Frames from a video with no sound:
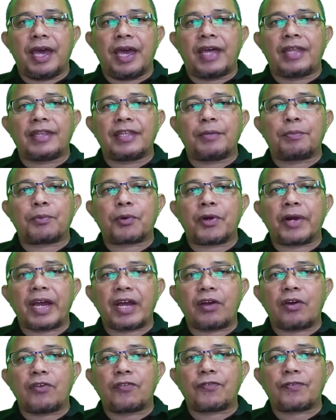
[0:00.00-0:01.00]
and the
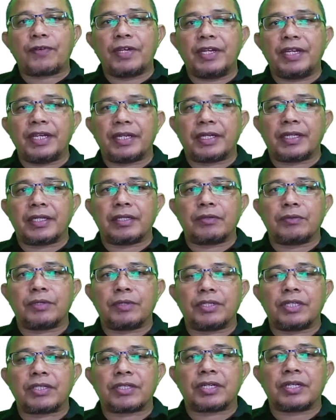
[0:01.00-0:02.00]
product of learning,
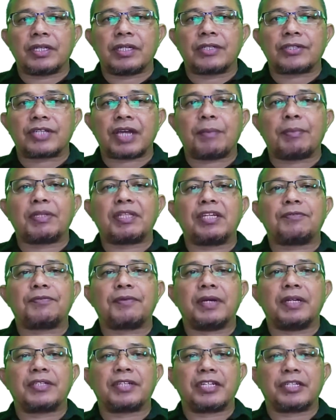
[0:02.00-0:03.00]
which is a
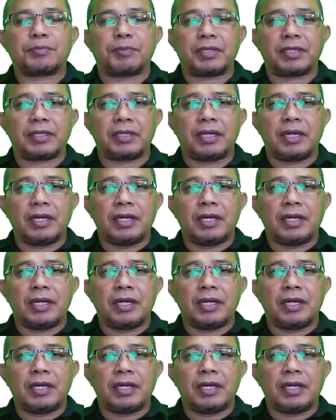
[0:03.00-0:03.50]
summative assessment.